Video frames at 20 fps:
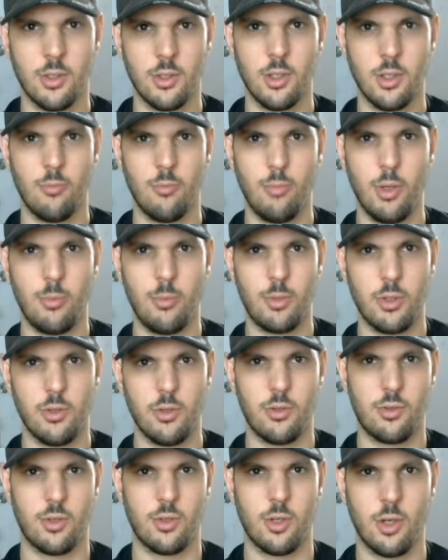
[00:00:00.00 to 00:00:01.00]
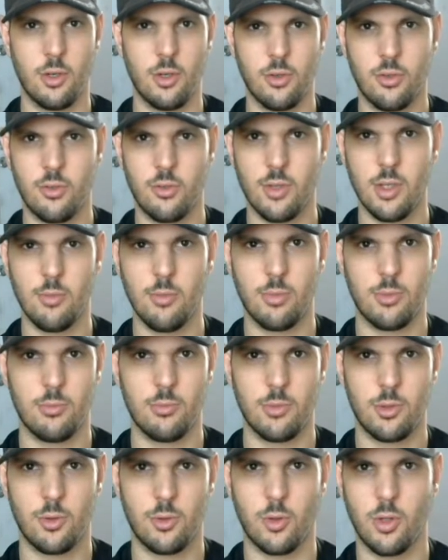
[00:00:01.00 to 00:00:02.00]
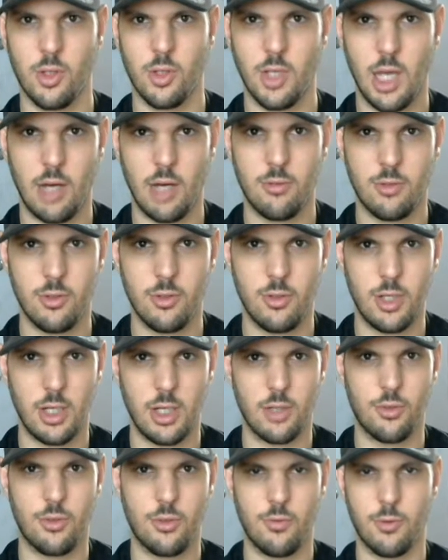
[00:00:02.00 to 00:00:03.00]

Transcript: people used to go to sleep shortly after dusk for